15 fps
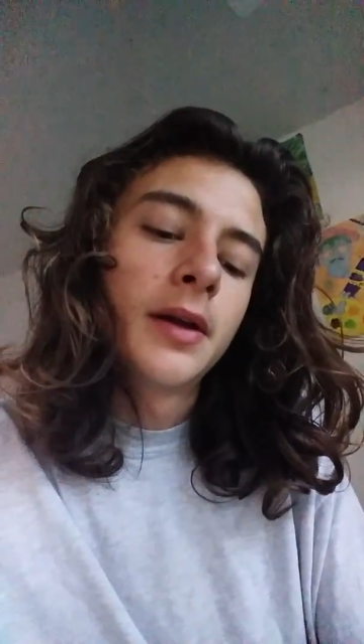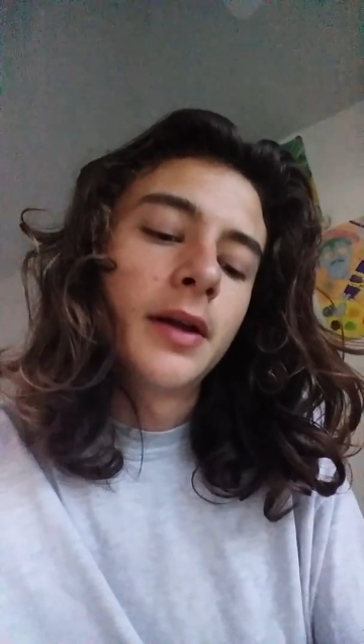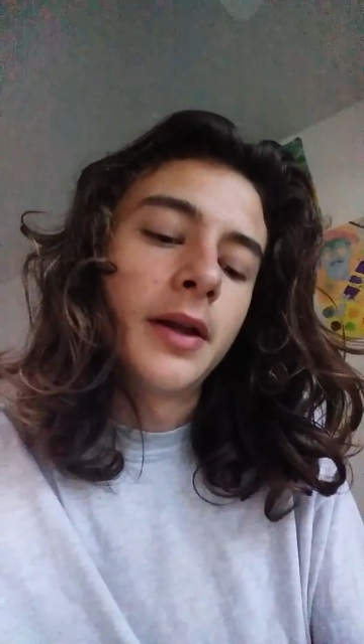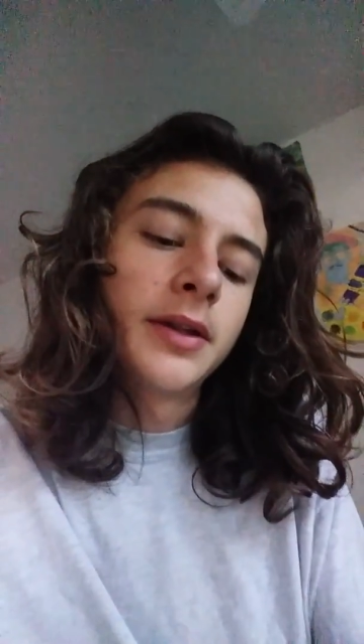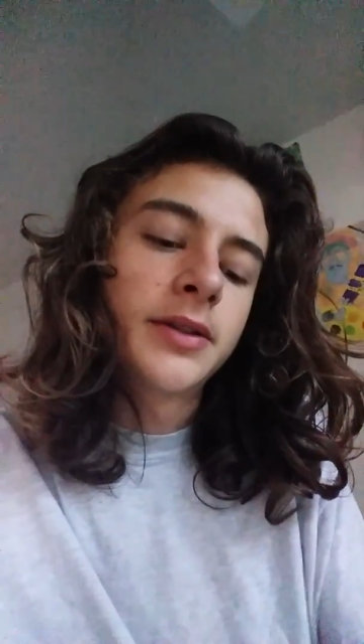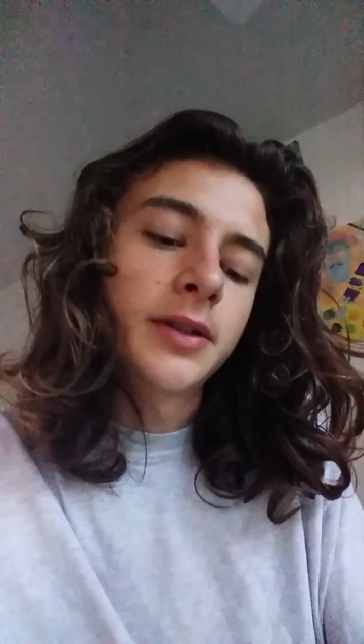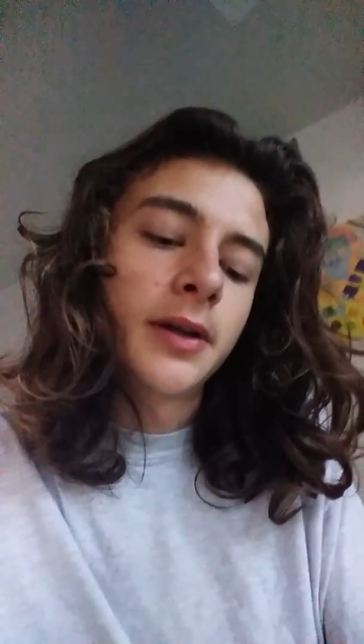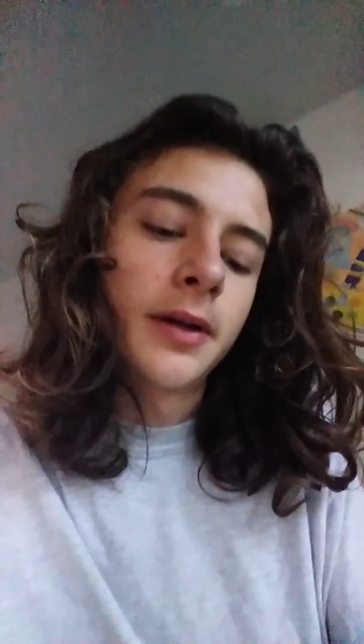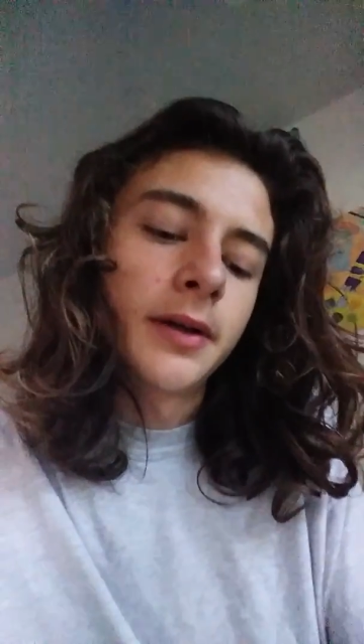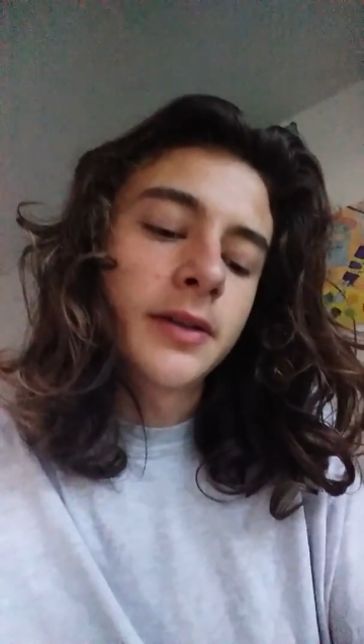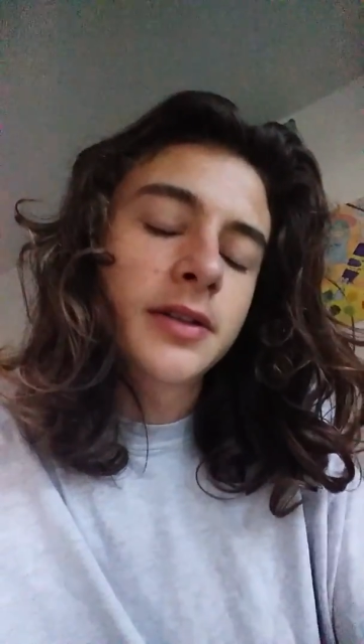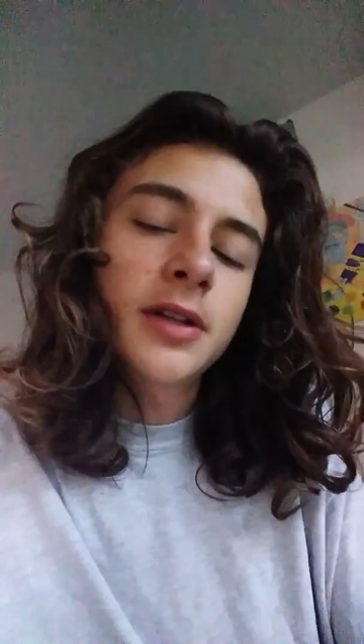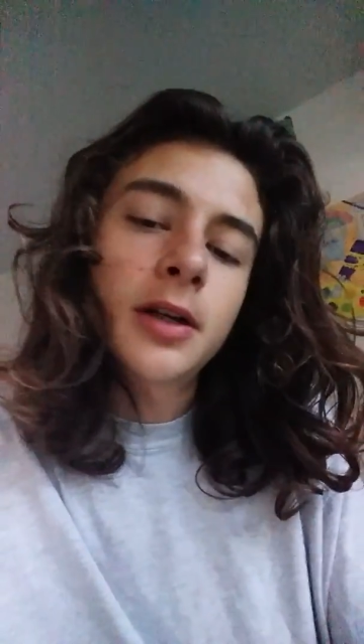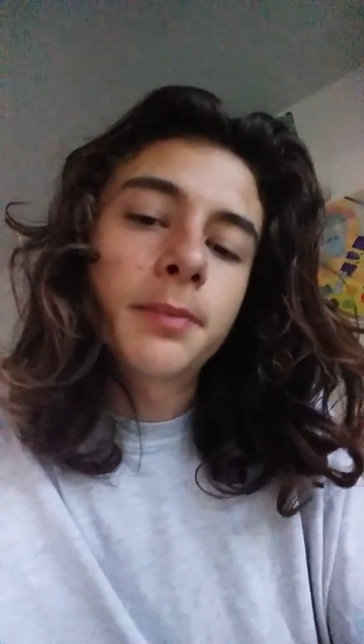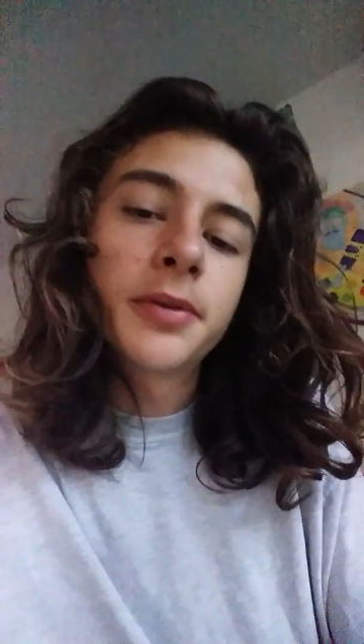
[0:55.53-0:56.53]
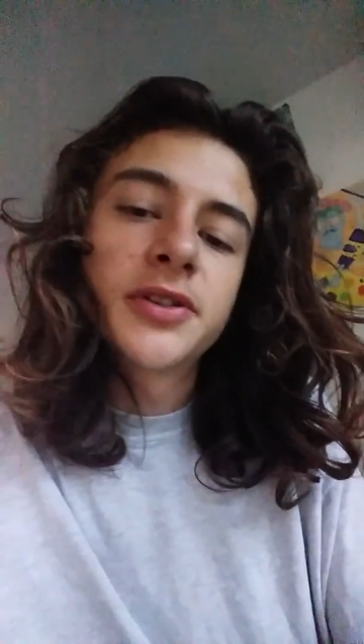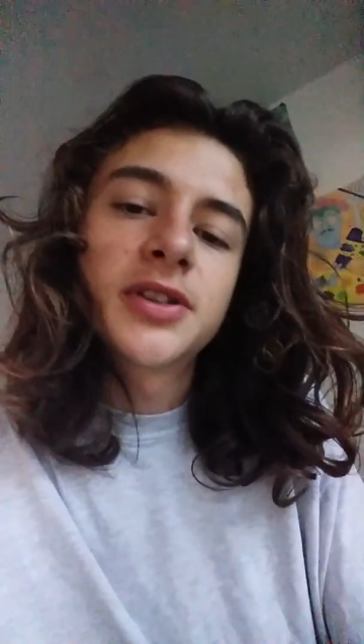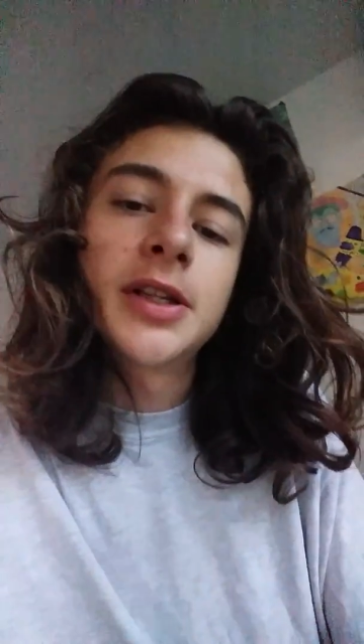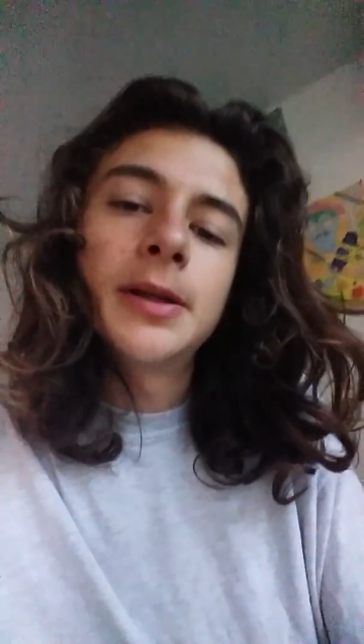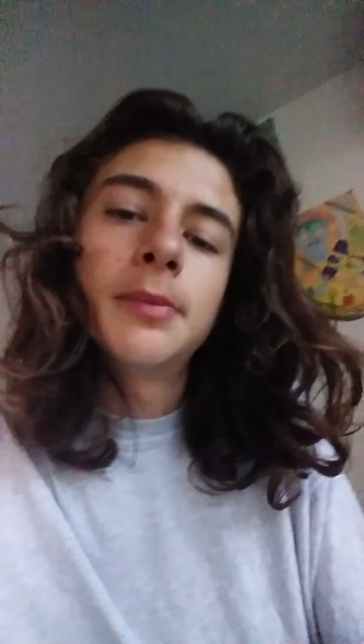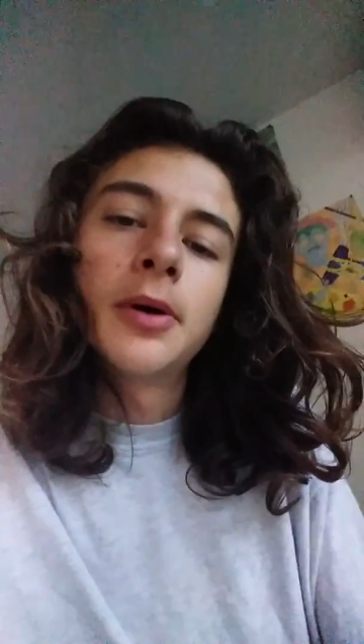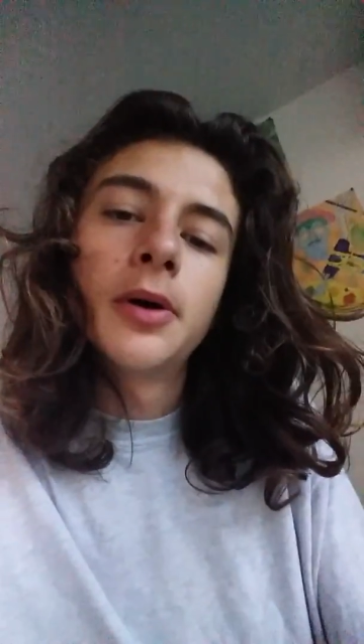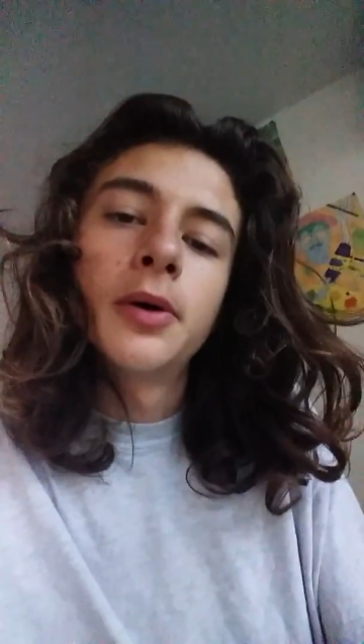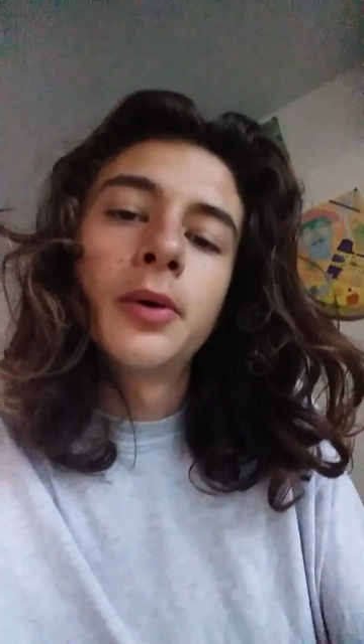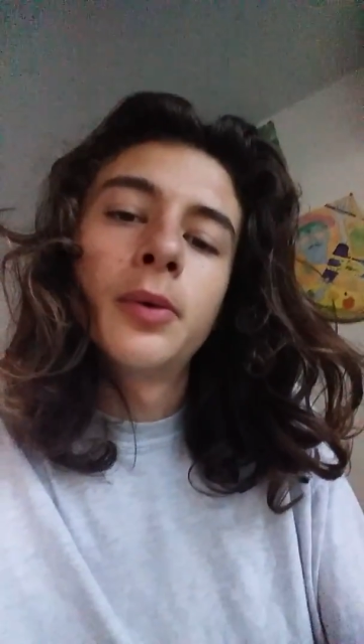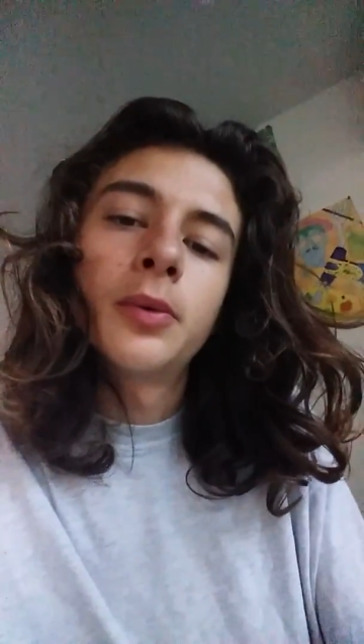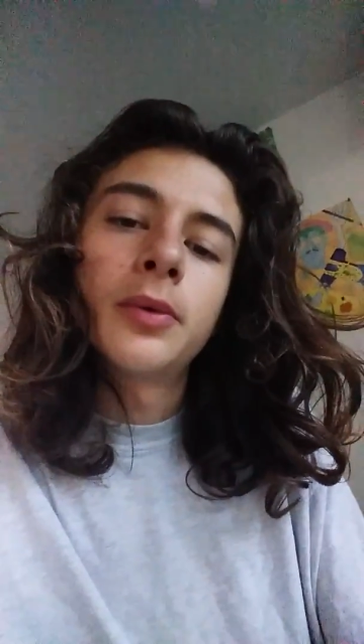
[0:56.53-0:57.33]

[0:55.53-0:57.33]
It's not a placebo,